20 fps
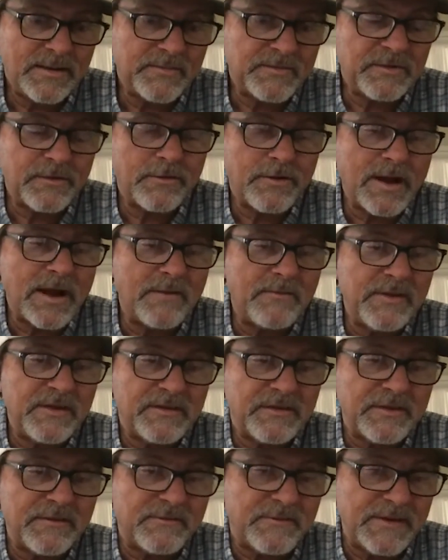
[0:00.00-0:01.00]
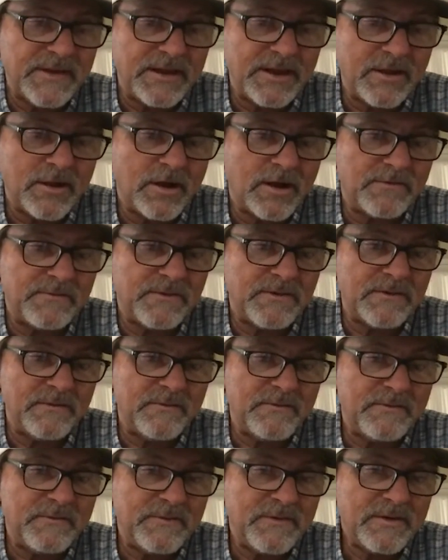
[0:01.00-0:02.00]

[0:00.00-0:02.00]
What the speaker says: So they're obviously feeding off of